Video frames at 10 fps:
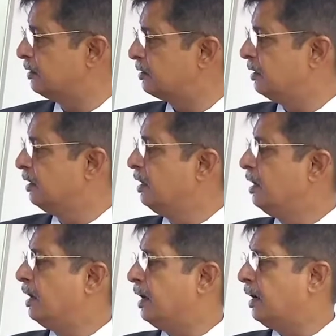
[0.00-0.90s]

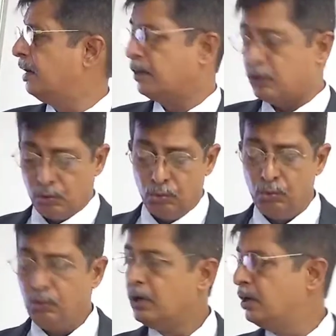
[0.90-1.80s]
carries oil
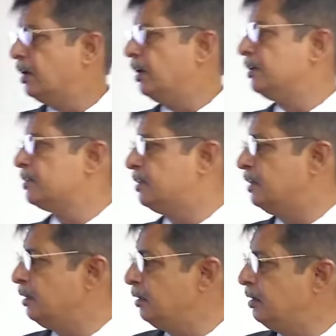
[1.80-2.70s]
from here to the
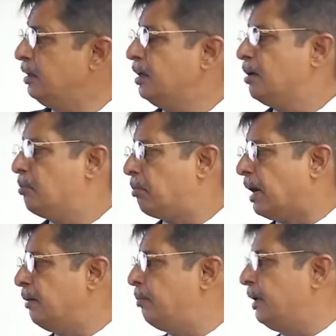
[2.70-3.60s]
bearing
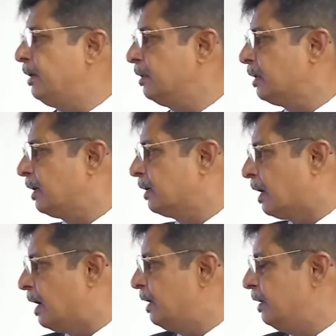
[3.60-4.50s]
and back
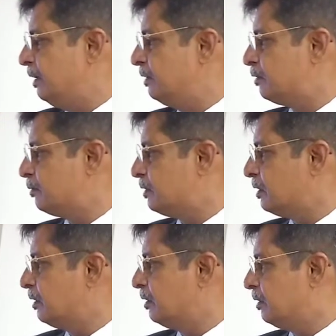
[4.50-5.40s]
to this
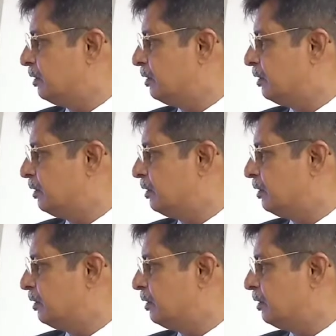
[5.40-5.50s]
reservoir.